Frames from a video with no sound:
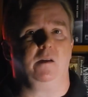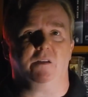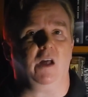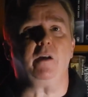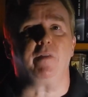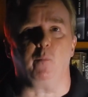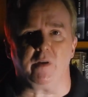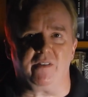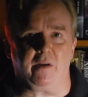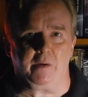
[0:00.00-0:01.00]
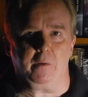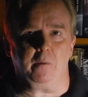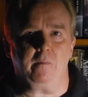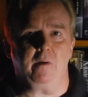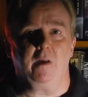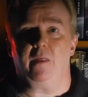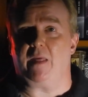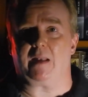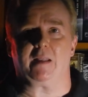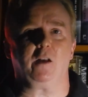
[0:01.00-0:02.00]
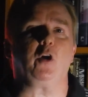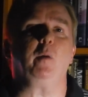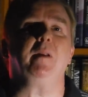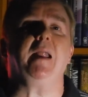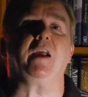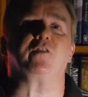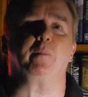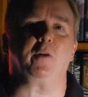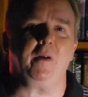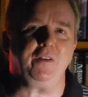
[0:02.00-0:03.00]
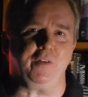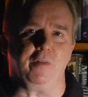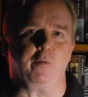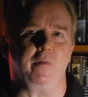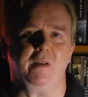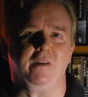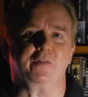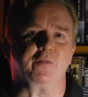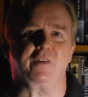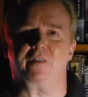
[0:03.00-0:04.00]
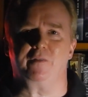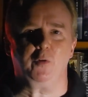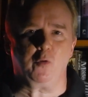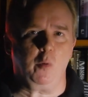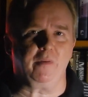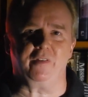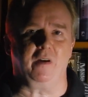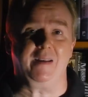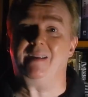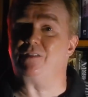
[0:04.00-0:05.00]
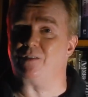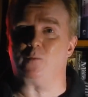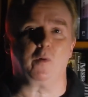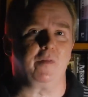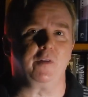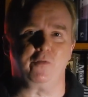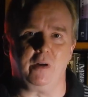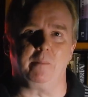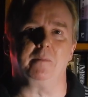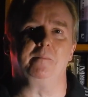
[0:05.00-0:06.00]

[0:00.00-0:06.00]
none of them would tell you that a little urban exploration through the districts of New Crobuzon isn't worth the trip.